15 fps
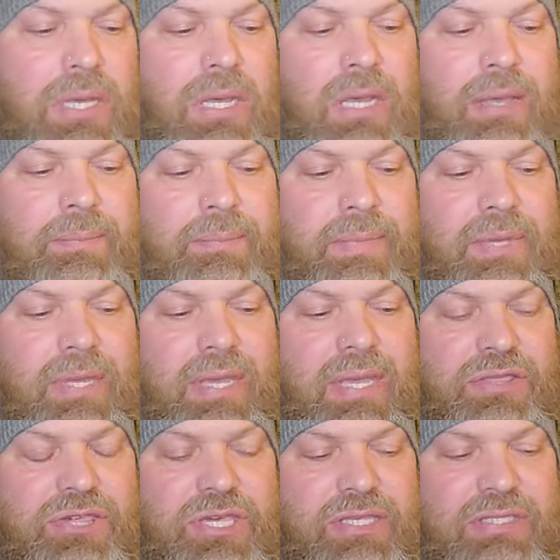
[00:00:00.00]
Um,
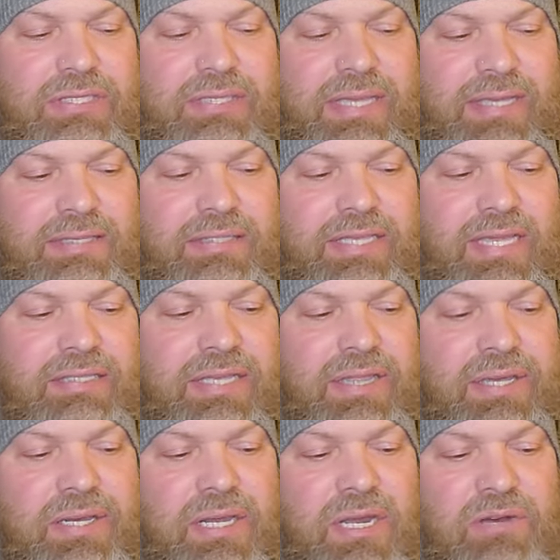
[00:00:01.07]
and she uh, says
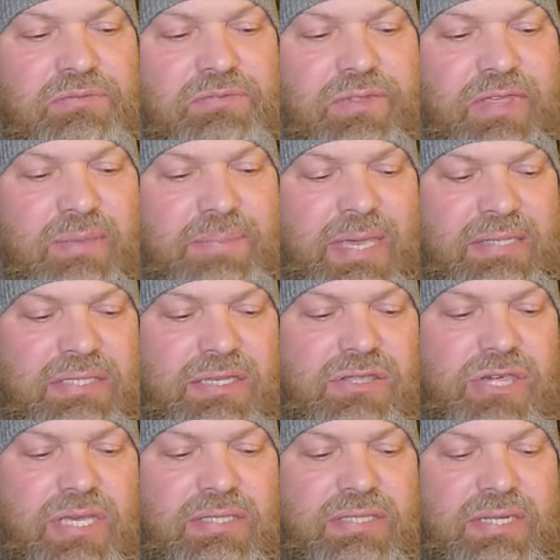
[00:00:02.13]
on the card, for the
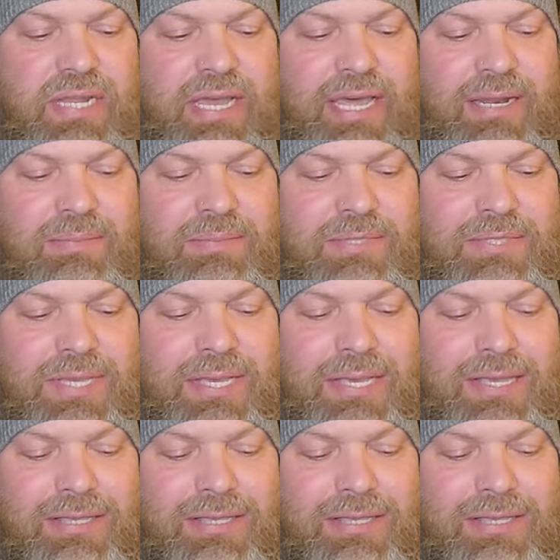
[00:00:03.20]
amazing Jason Adams,